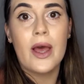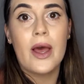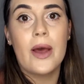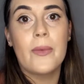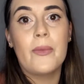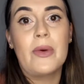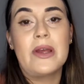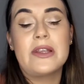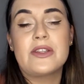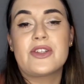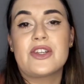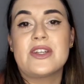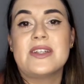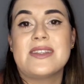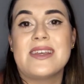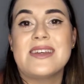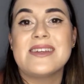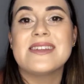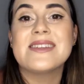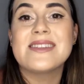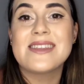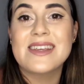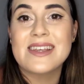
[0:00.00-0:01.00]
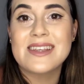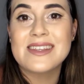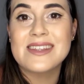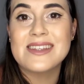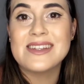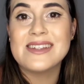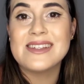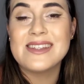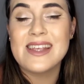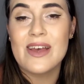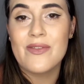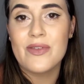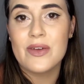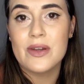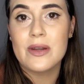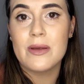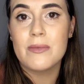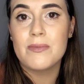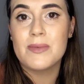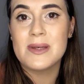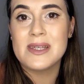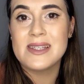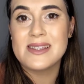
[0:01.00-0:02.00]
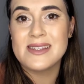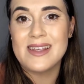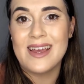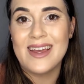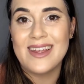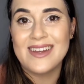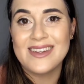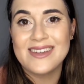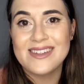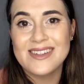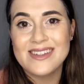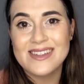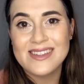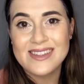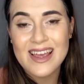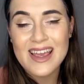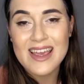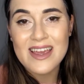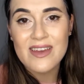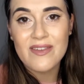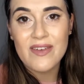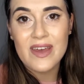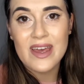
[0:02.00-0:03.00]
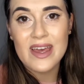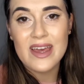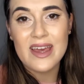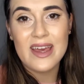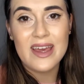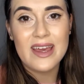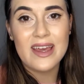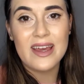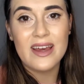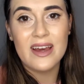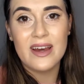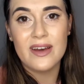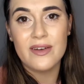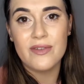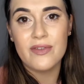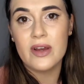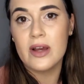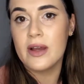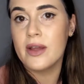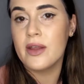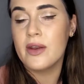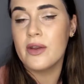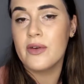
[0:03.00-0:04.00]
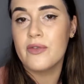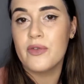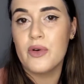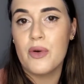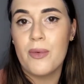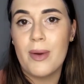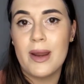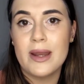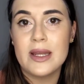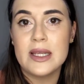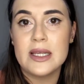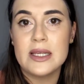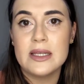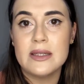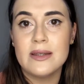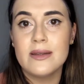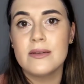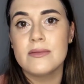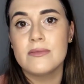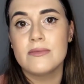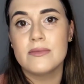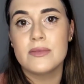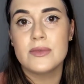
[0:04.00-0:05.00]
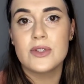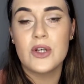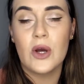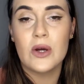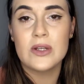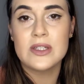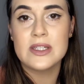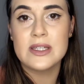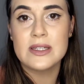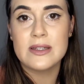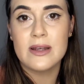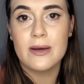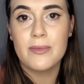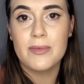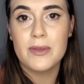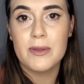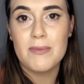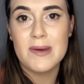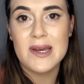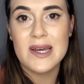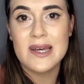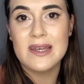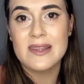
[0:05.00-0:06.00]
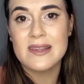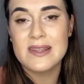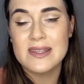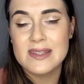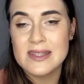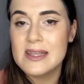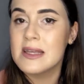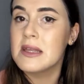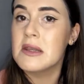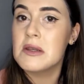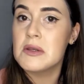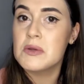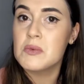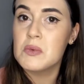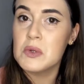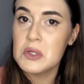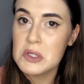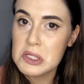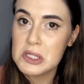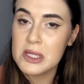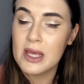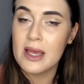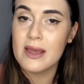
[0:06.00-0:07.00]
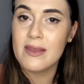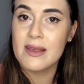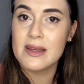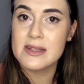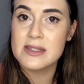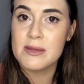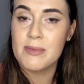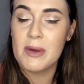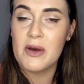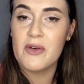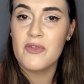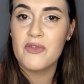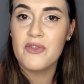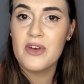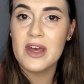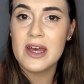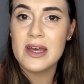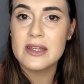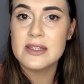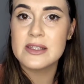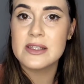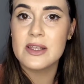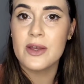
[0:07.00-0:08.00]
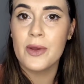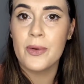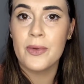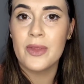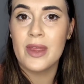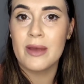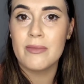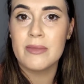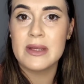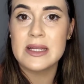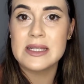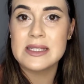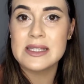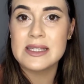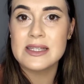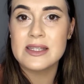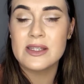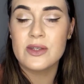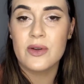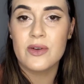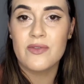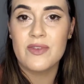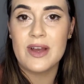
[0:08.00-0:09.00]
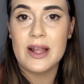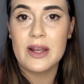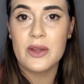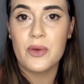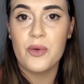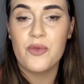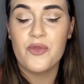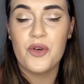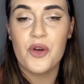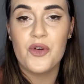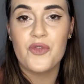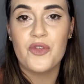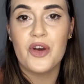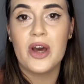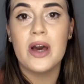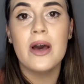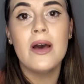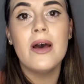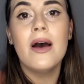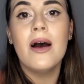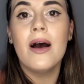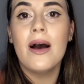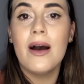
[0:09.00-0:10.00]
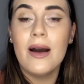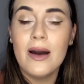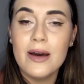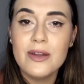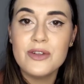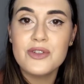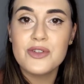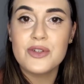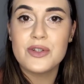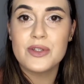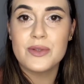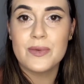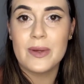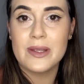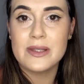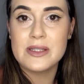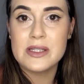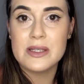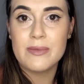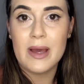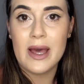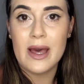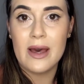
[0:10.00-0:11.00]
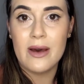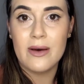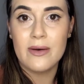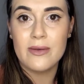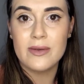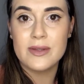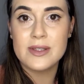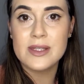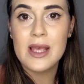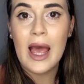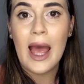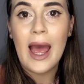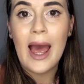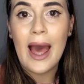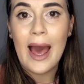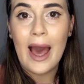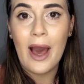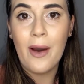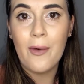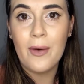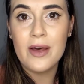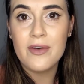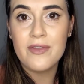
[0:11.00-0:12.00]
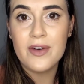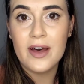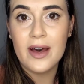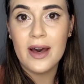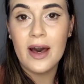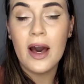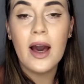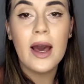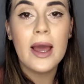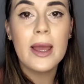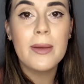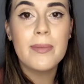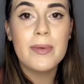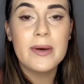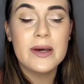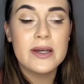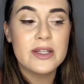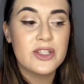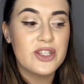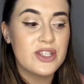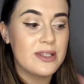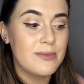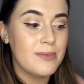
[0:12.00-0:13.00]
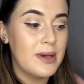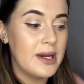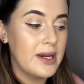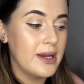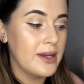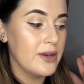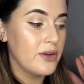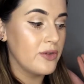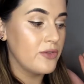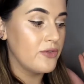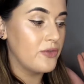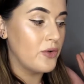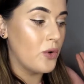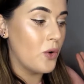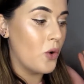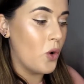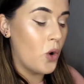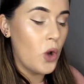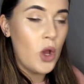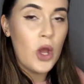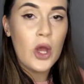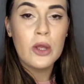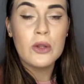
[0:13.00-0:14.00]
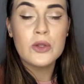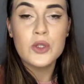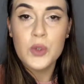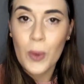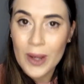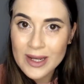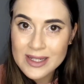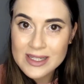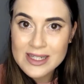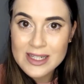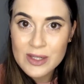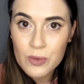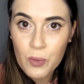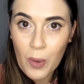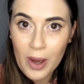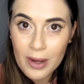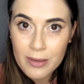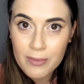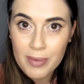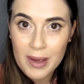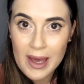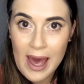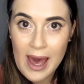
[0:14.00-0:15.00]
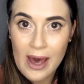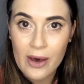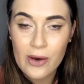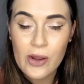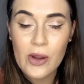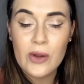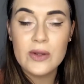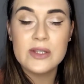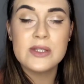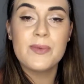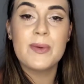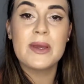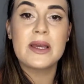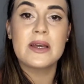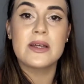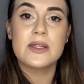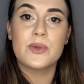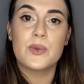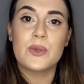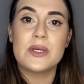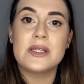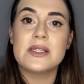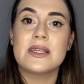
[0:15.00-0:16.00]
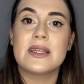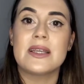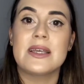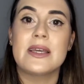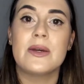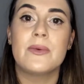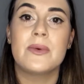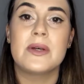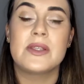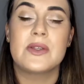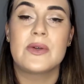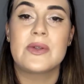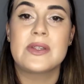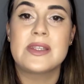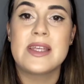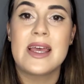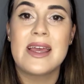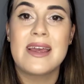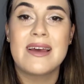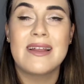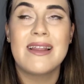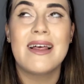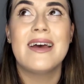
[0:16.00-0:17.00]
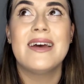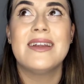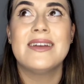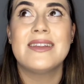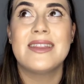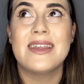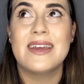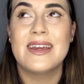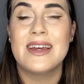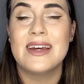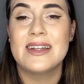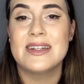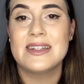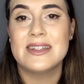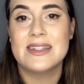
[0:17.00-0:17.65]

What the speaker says: which is a 67% saving. I've kind of already totted up the maths and would say that's about fair, so that means it's got a value of over £120. However, I purchased mine for £21 because recently it was on sale and they had a